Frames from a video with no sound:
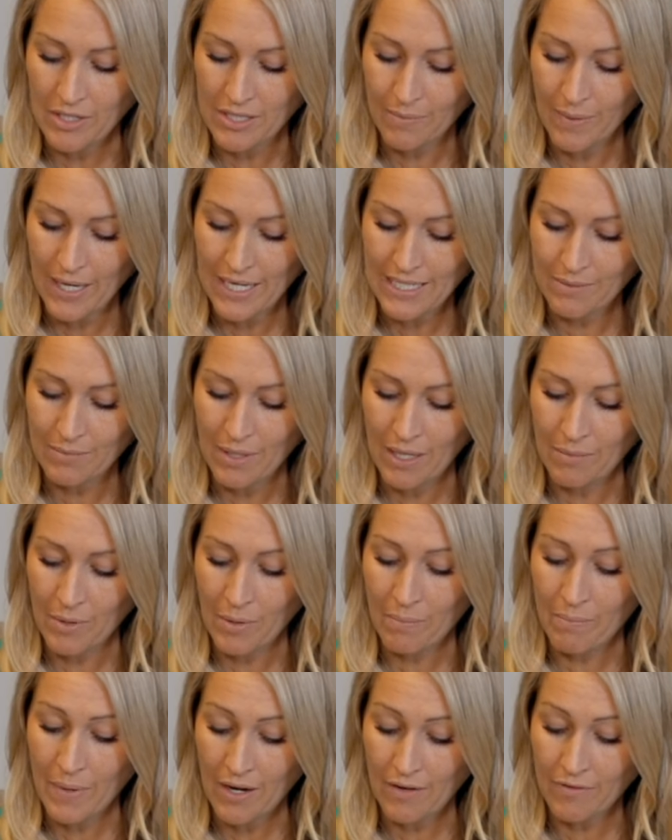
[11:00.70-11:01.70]
spacemen, but
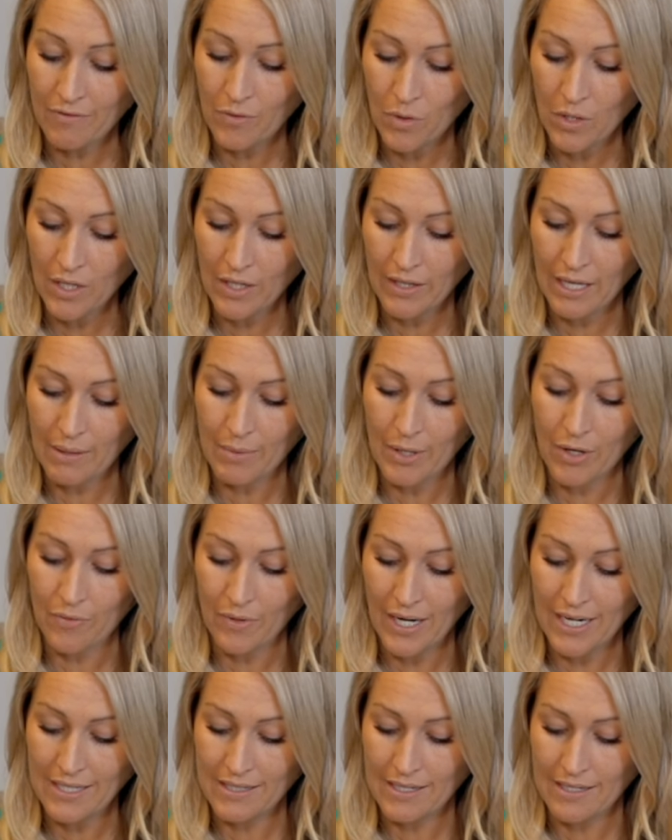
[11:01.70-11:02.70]
metaphorically about
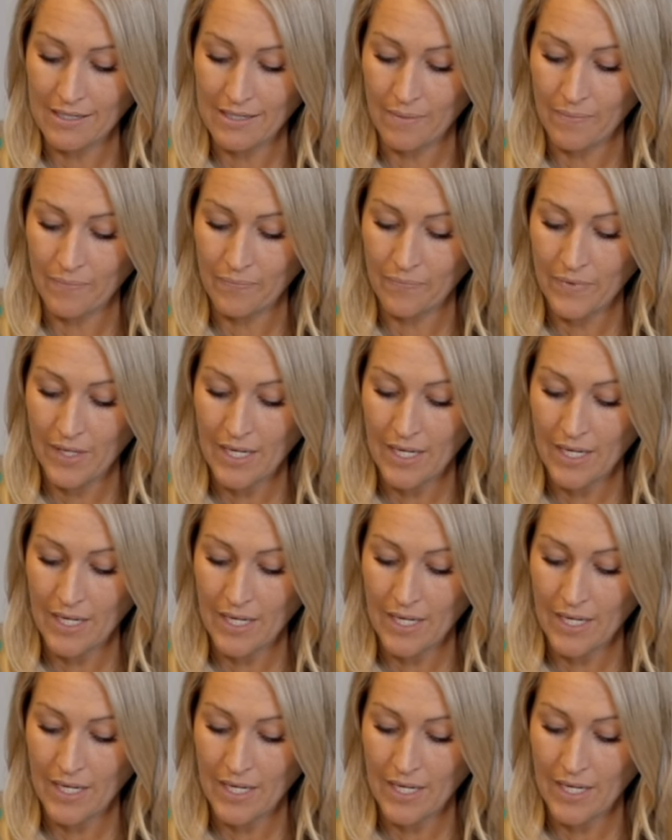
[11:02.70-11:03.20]
racism,